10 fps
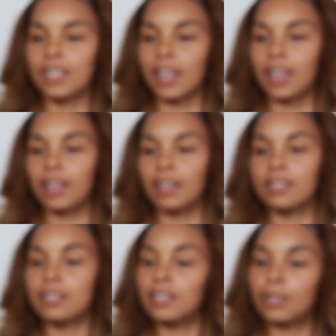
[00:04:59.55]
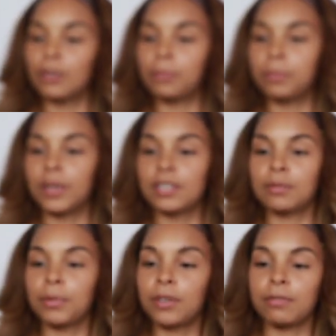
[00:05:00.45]
a Conceal Plus
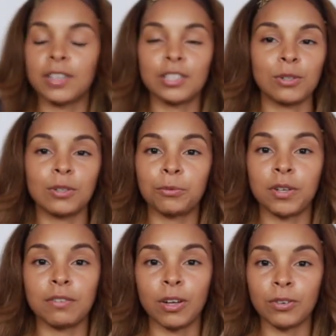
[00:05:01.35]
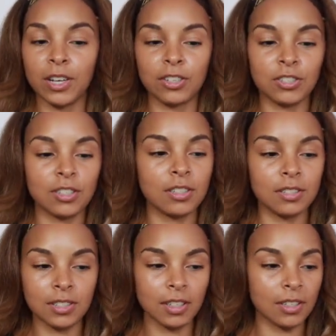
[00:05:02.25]
Perfect 2-in-1 foundation
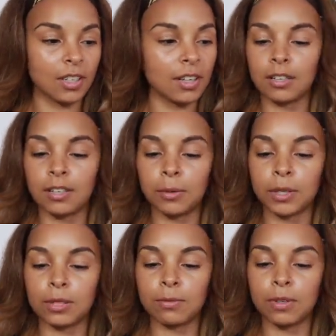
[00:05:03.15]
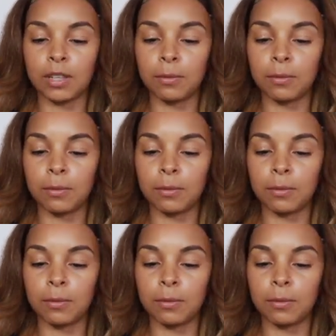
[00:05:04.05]
concealer. It works really